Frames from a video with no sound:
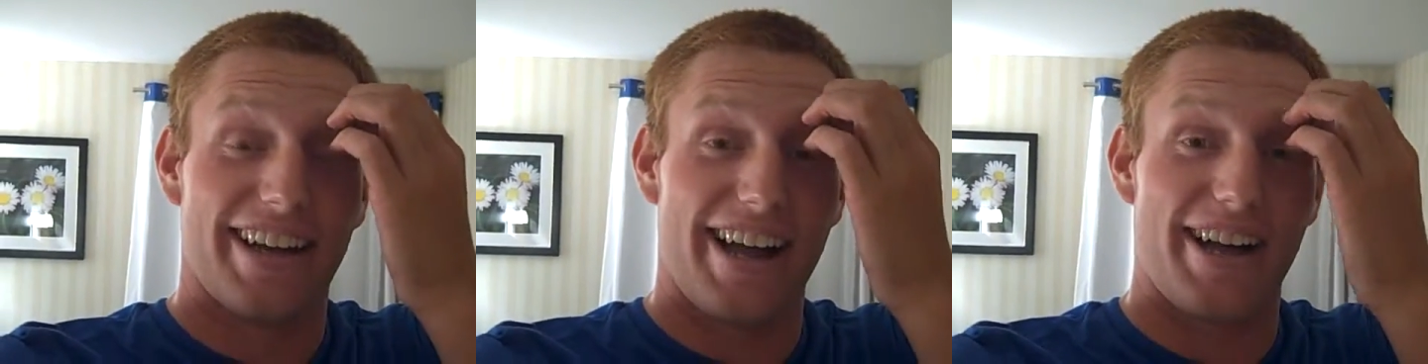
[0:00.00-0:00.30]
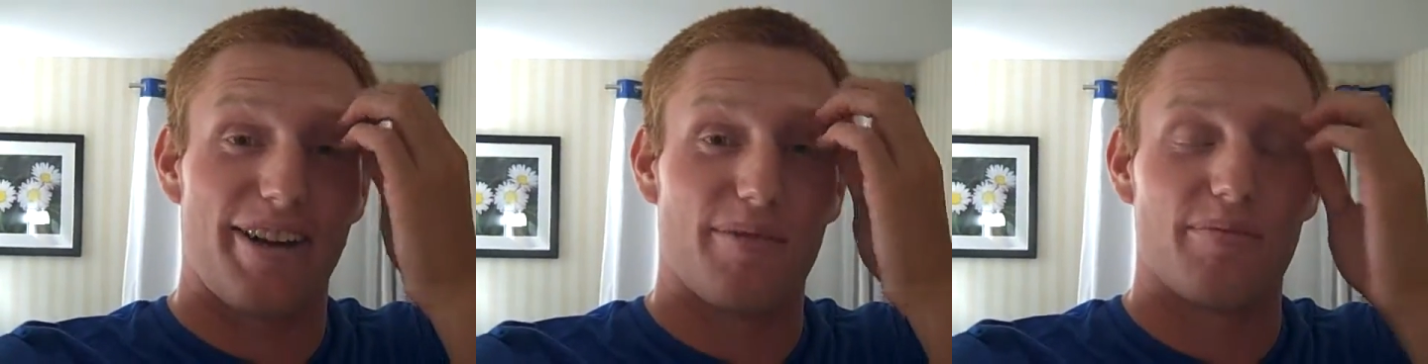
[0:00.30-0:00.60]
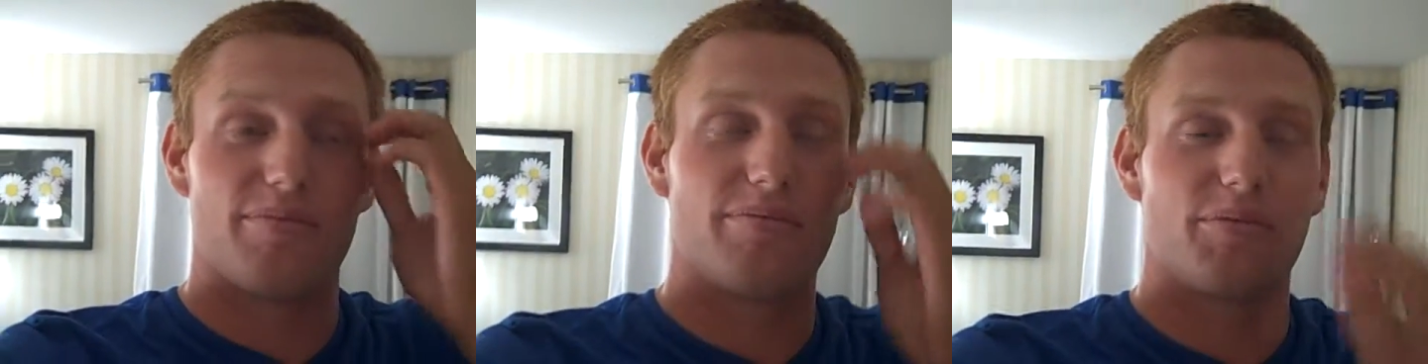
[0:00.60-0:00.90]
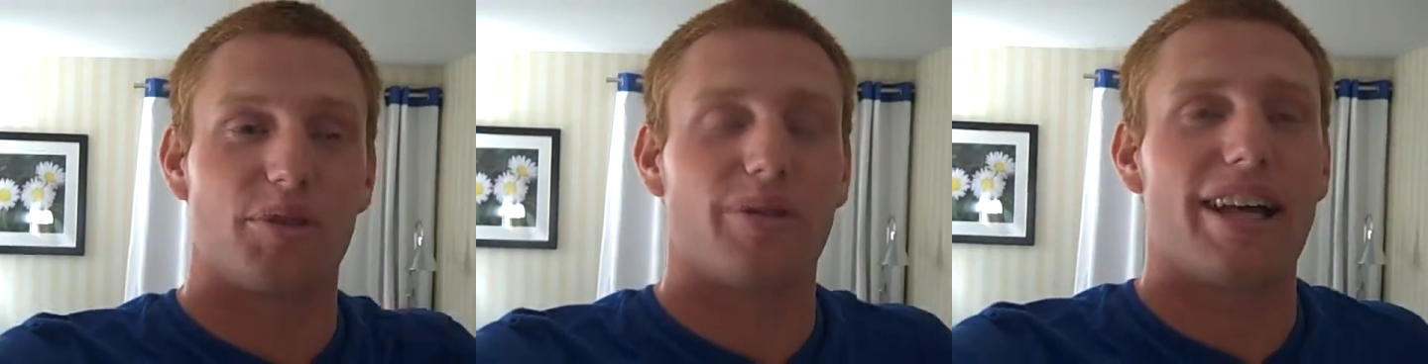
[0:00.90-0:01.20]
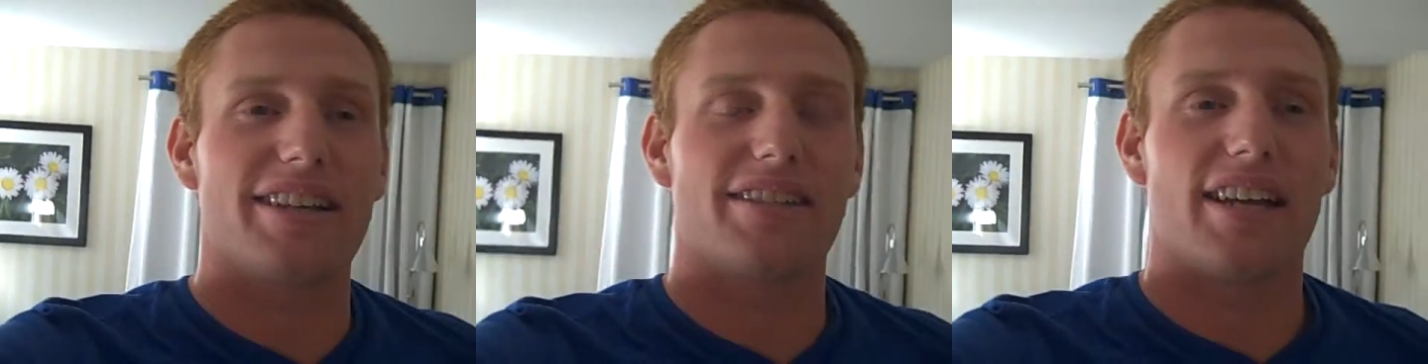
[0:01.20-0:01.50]
Um, so
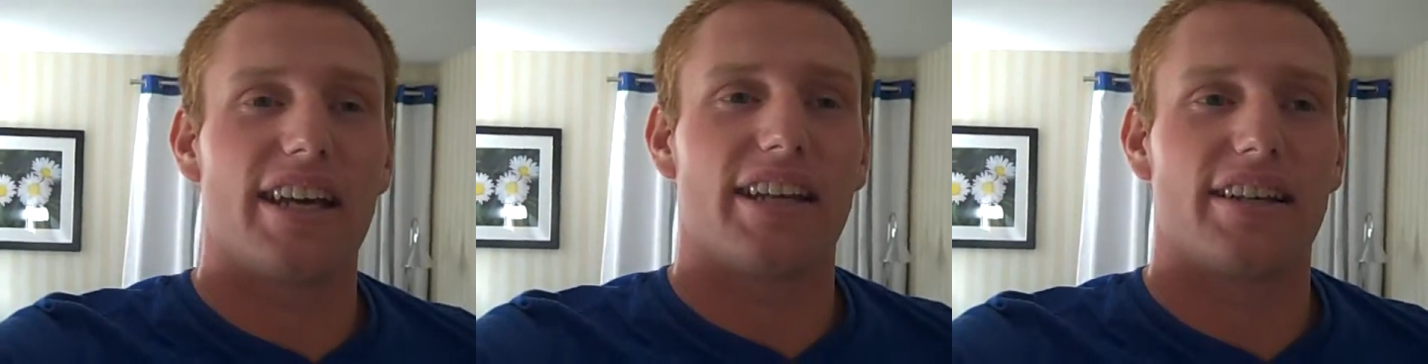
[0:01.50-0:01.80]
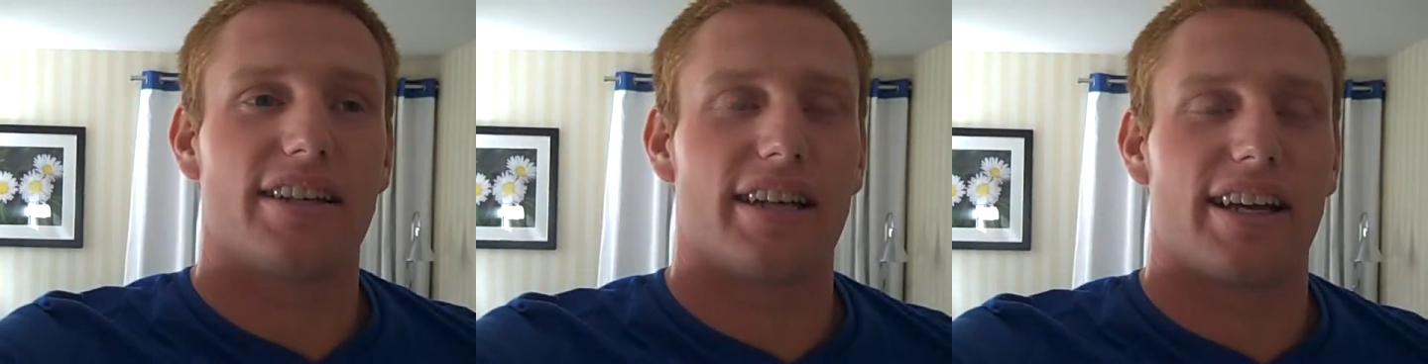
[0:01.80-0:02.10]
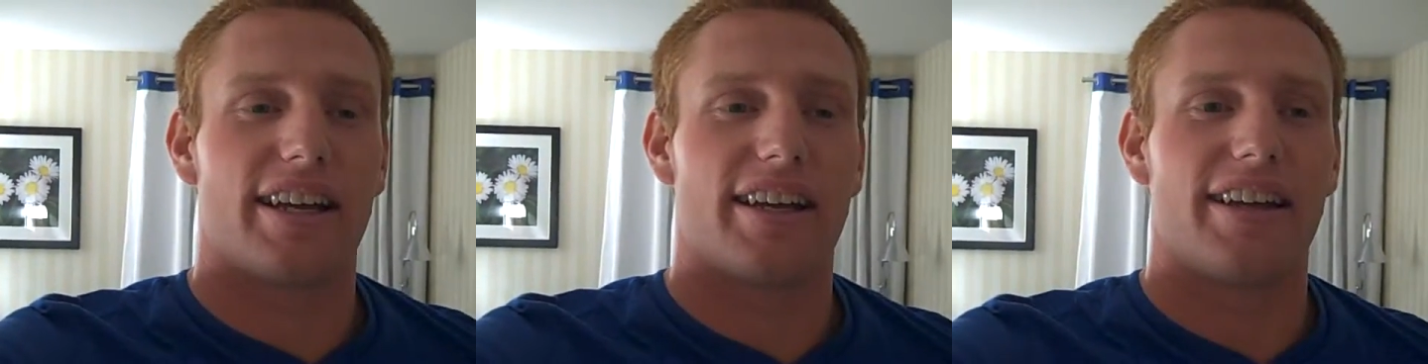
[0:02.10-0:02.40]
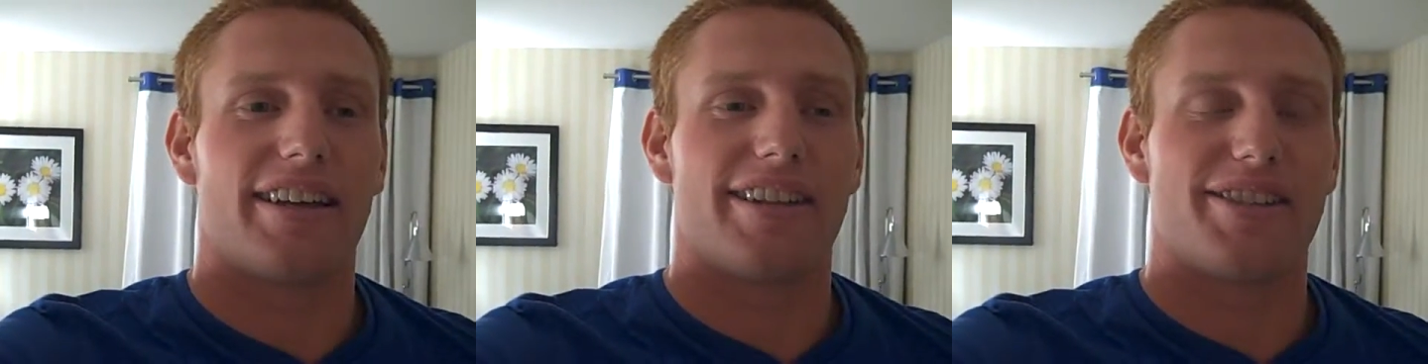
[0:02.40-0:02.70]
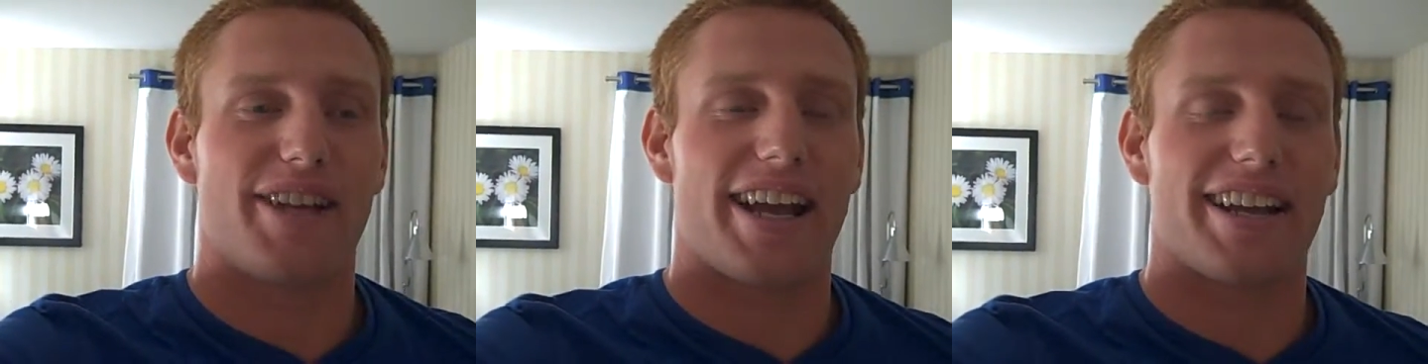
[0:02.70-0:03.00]
last night, uh,
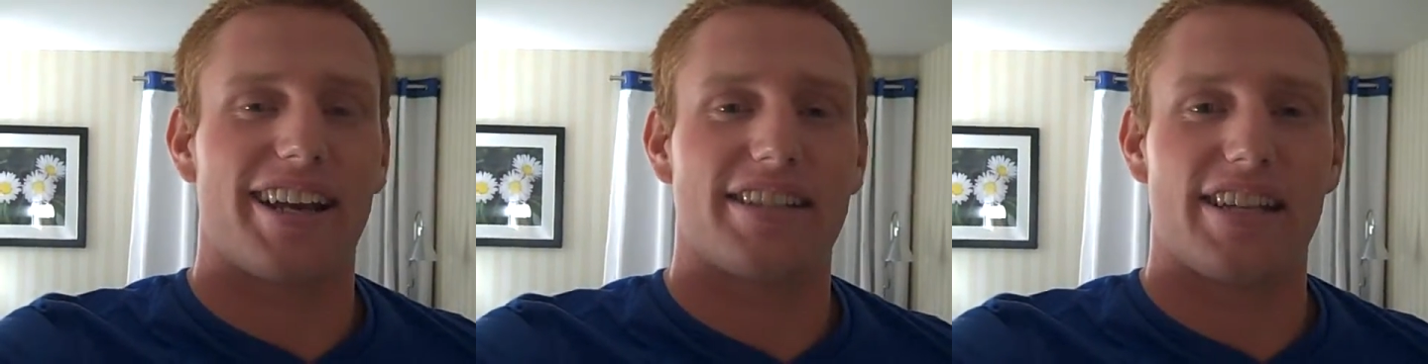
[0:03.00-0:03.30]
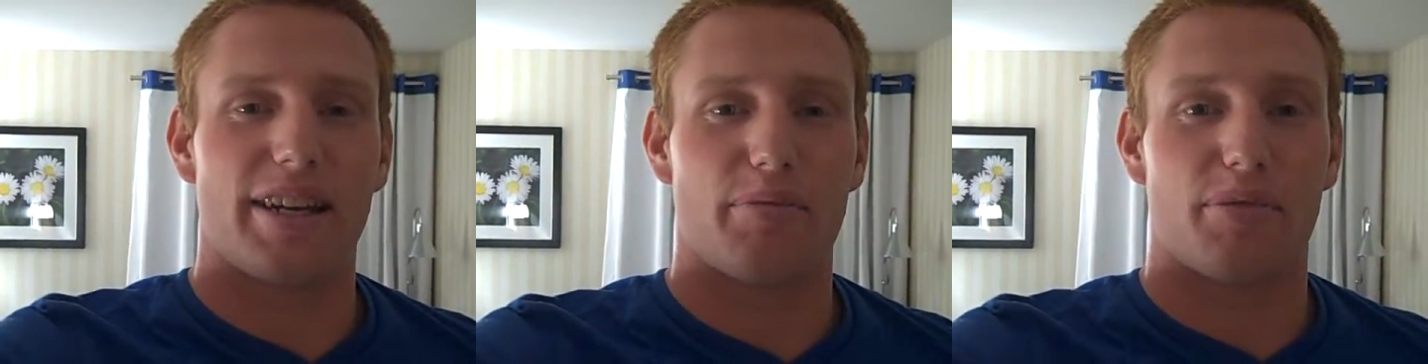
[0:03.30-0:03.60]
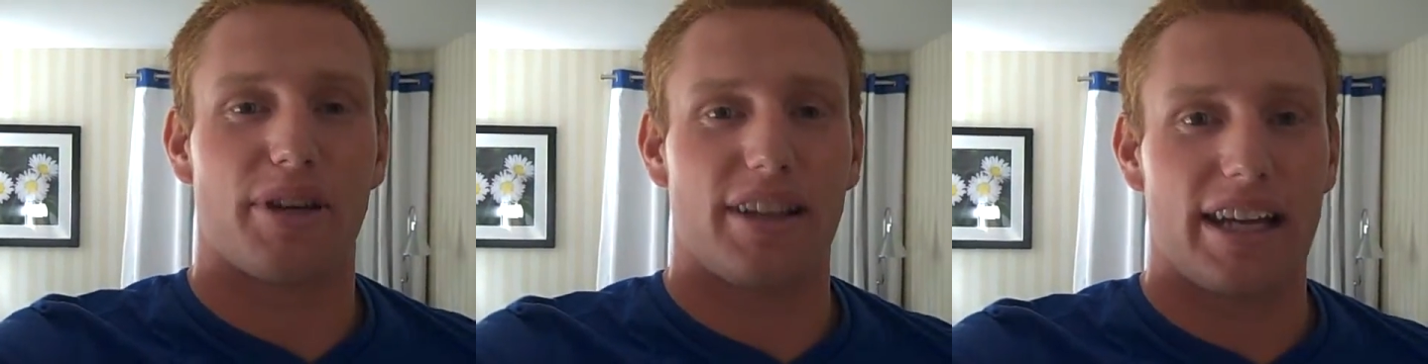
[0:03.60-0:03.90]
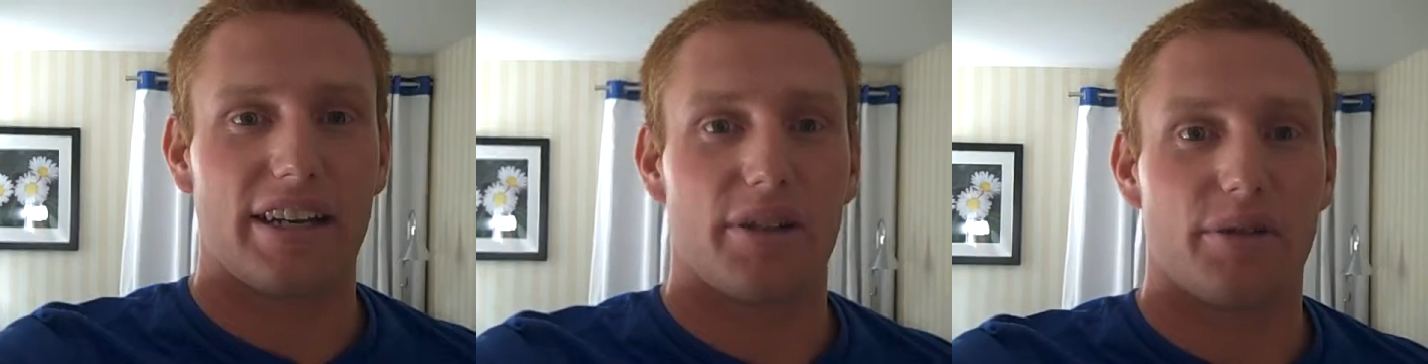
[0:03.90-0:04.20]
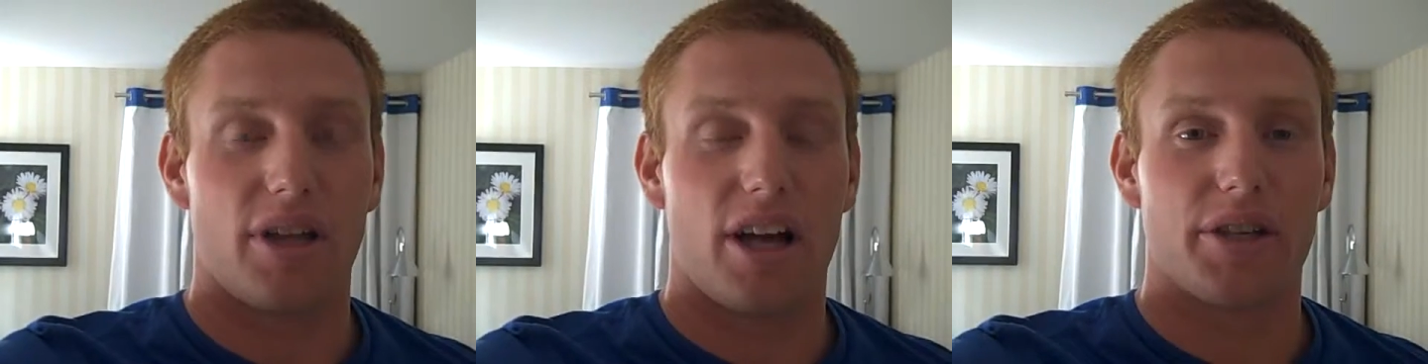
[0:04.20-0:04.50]
Jack and I stayed up pretty late
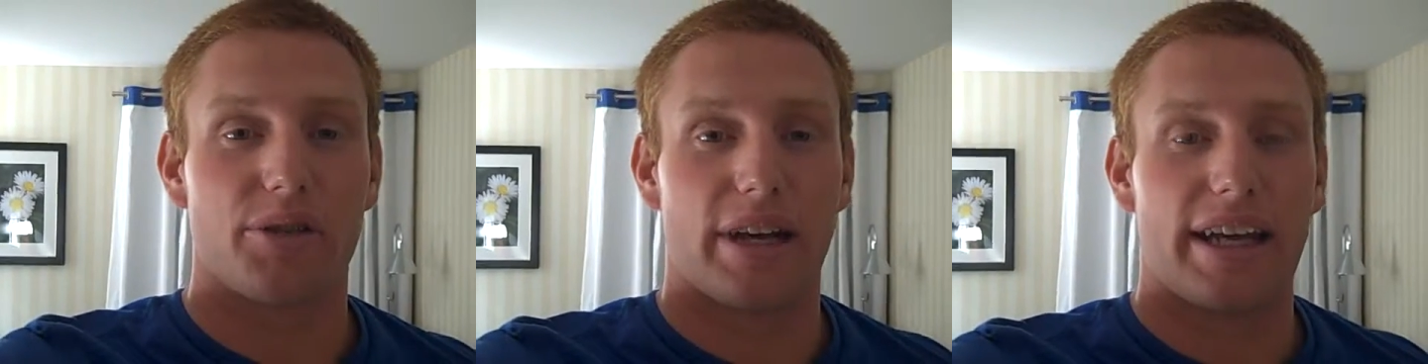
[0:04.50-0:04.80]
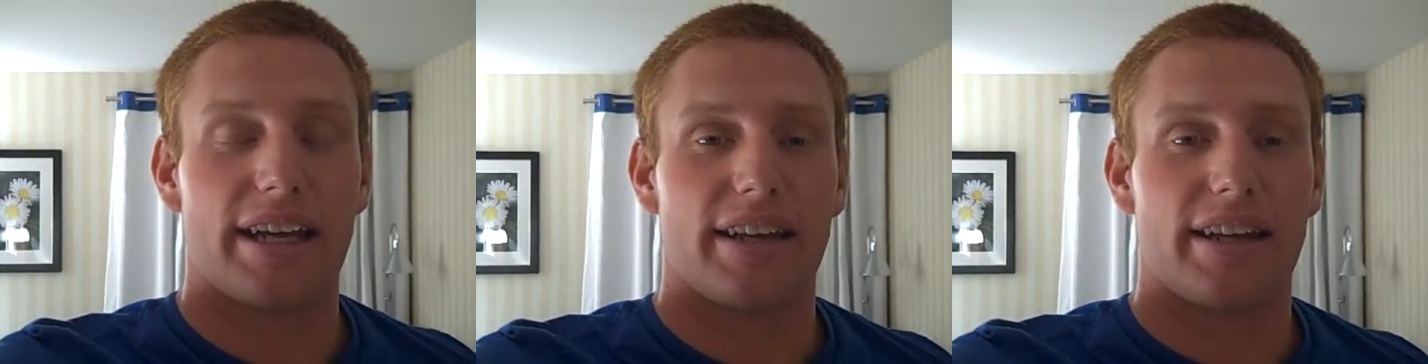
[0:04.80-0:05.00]
doing laundry,